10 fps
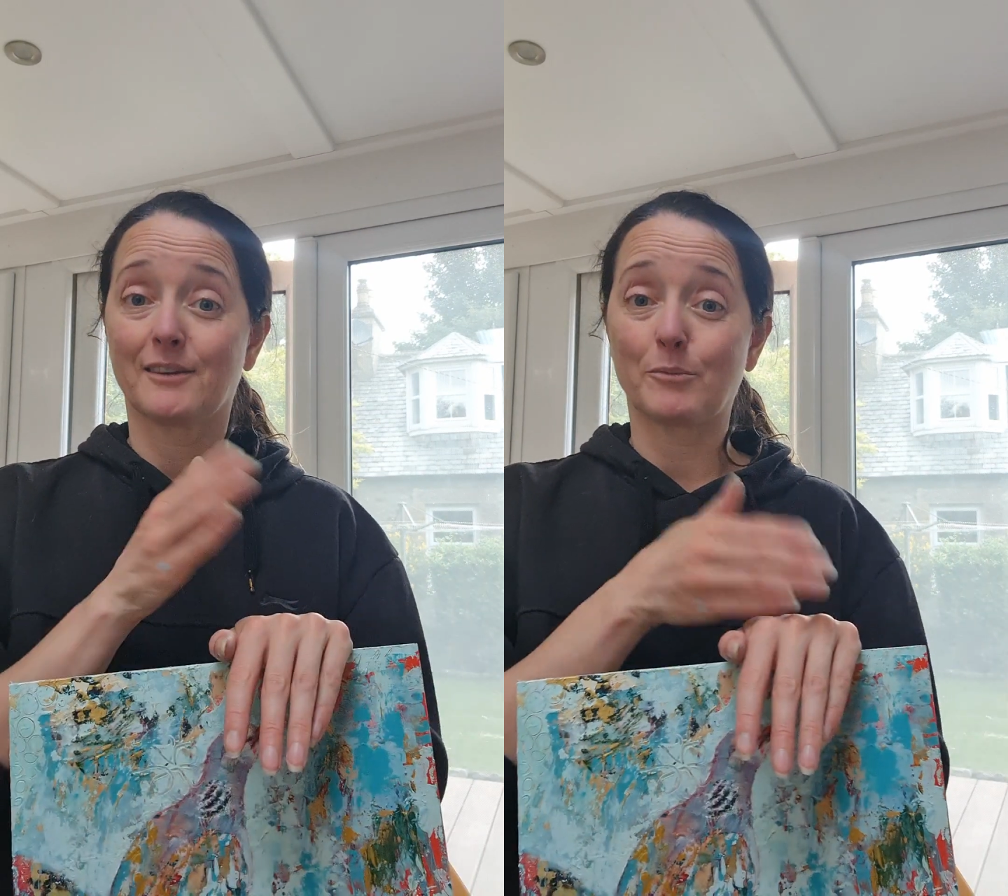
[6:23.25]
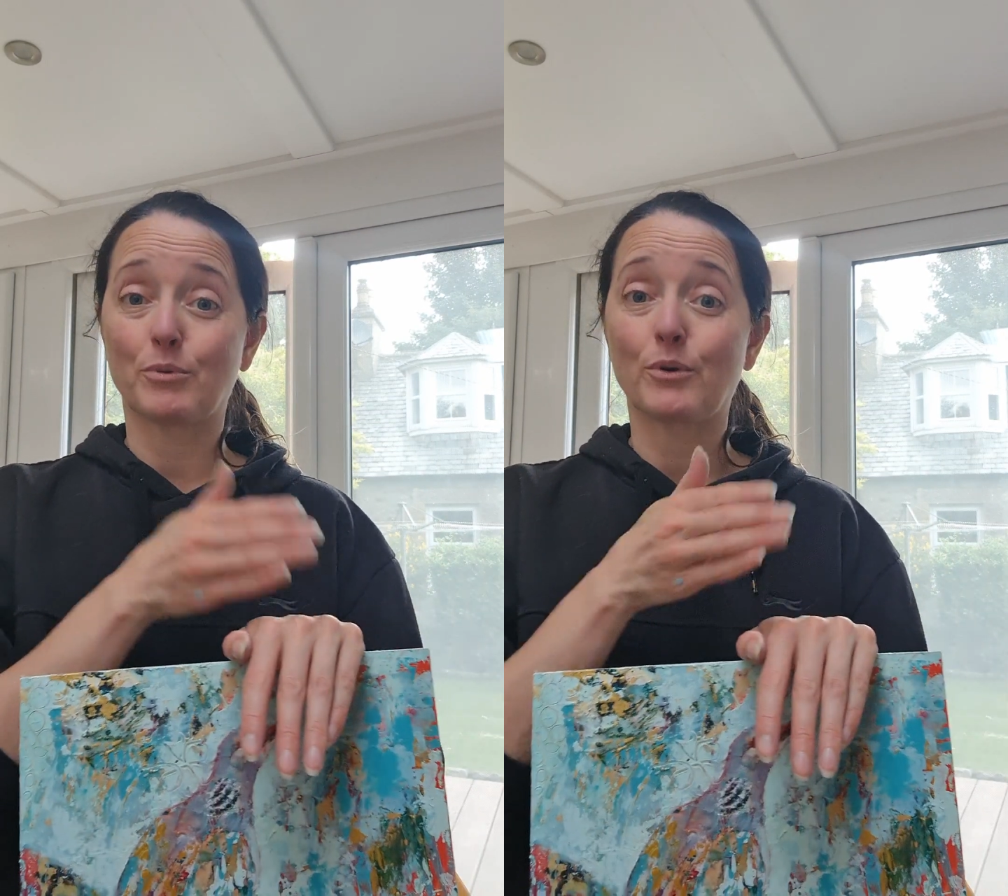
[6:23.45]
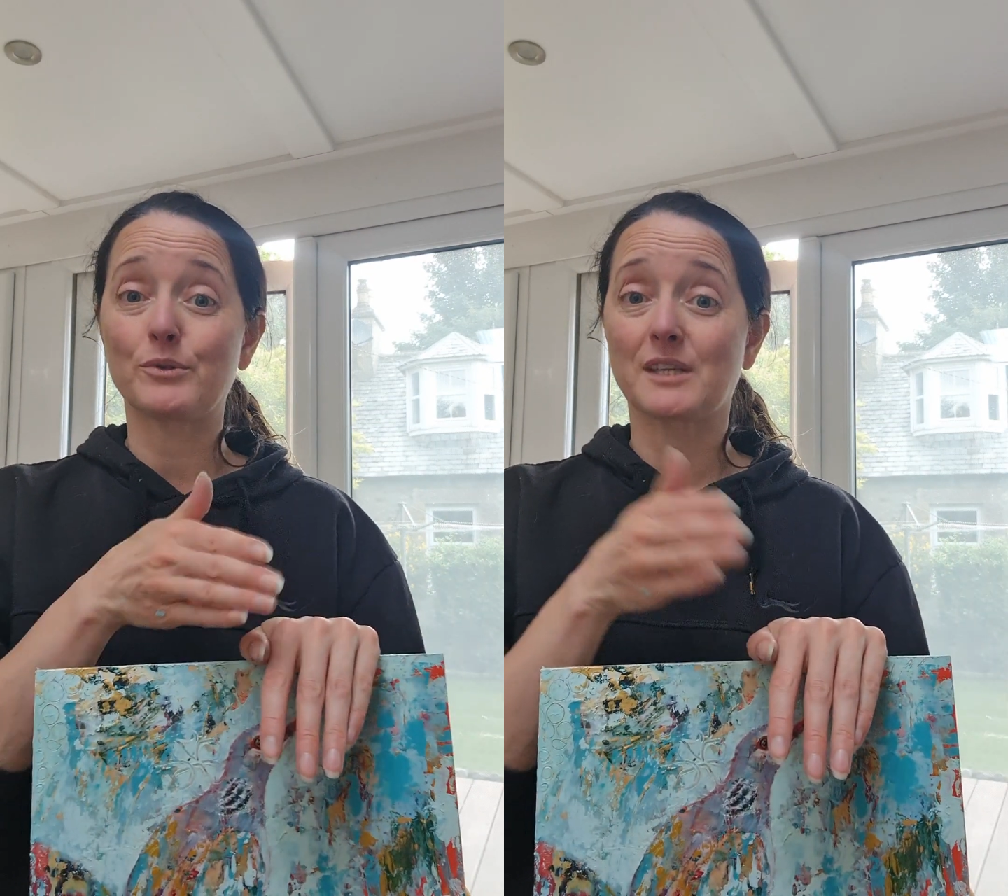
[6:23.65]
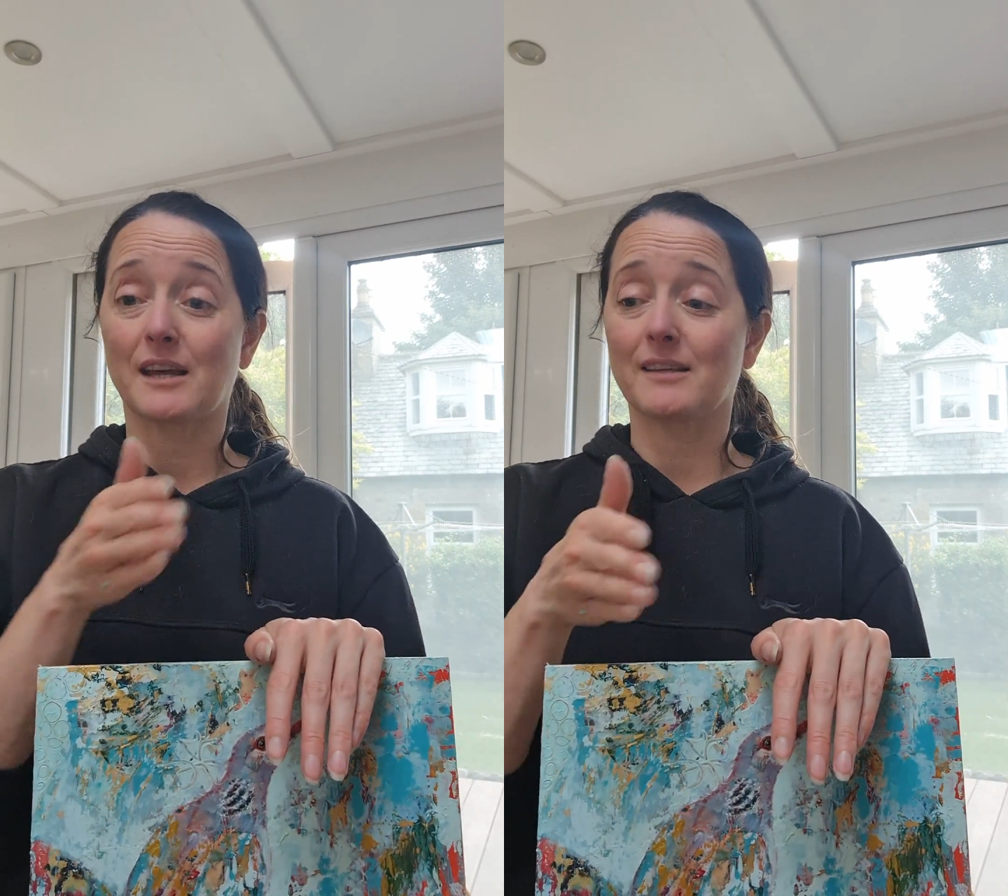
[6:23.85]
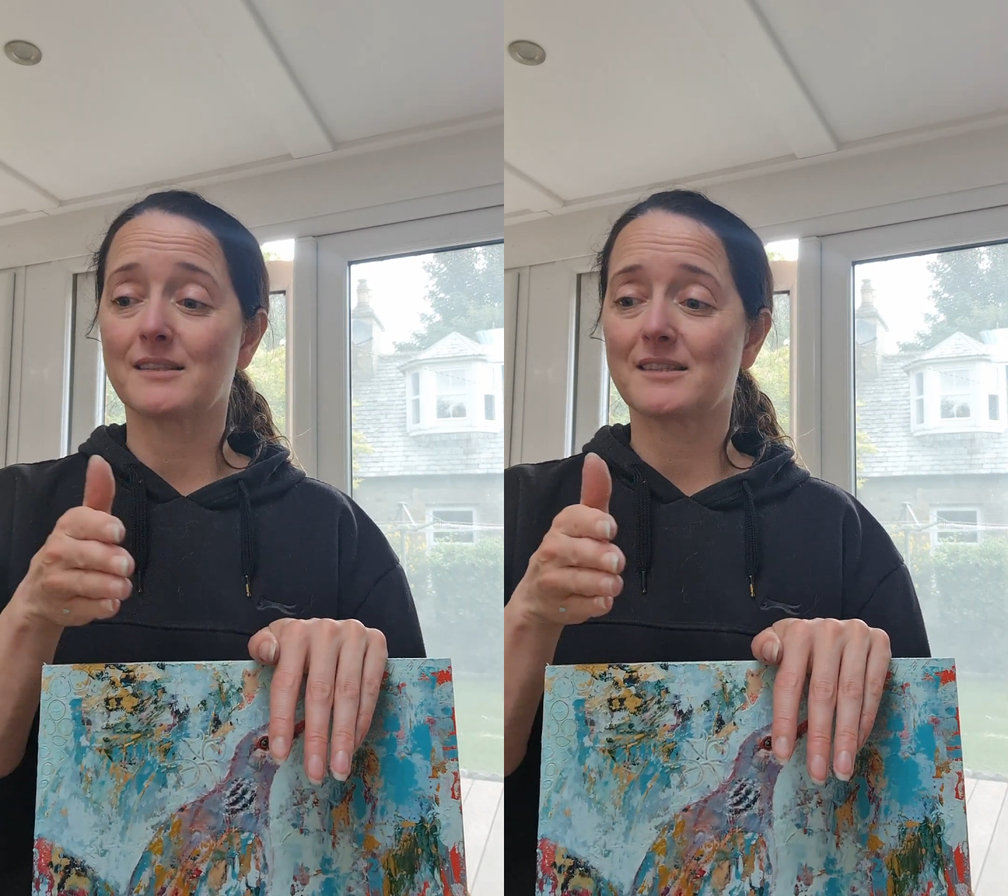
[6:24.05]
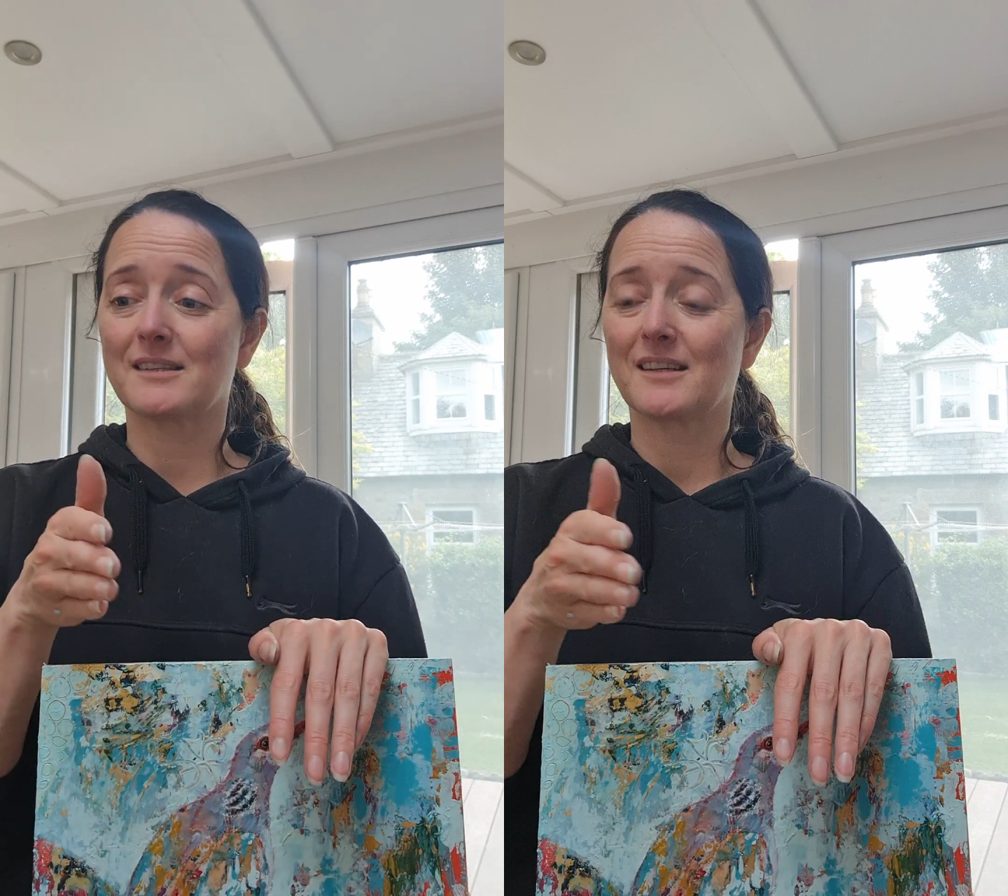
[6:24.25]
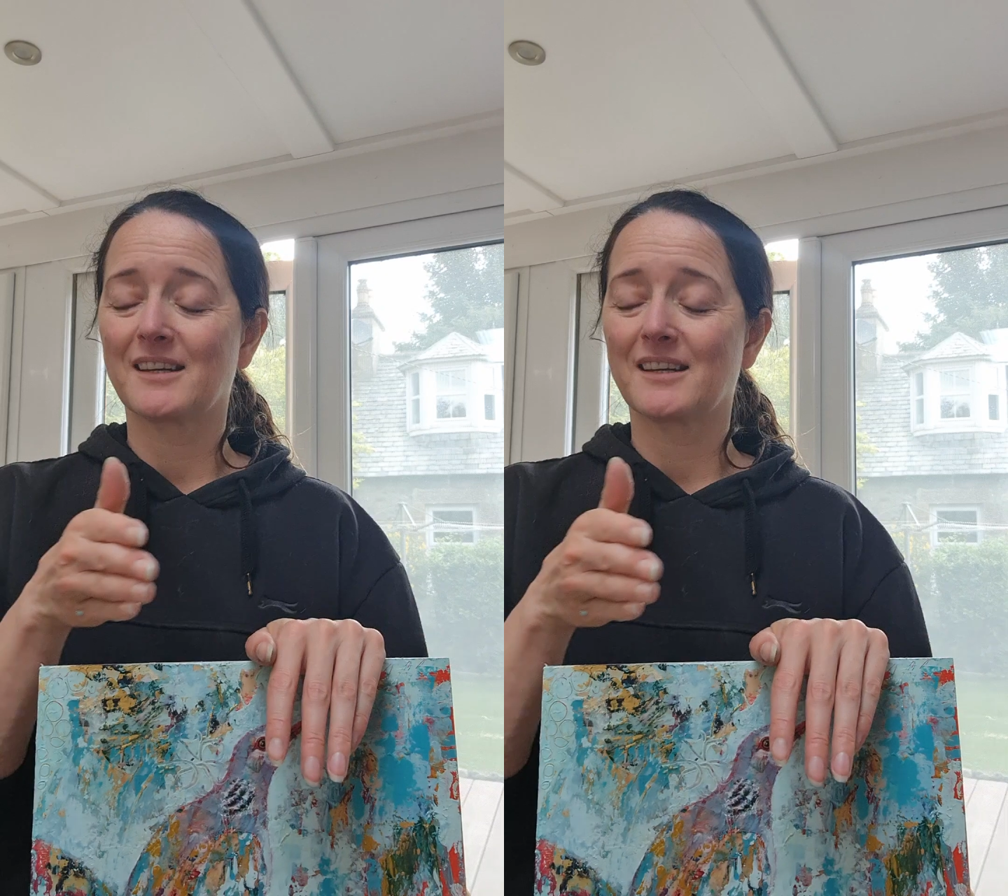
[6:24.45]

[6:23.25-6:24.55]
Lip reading: the process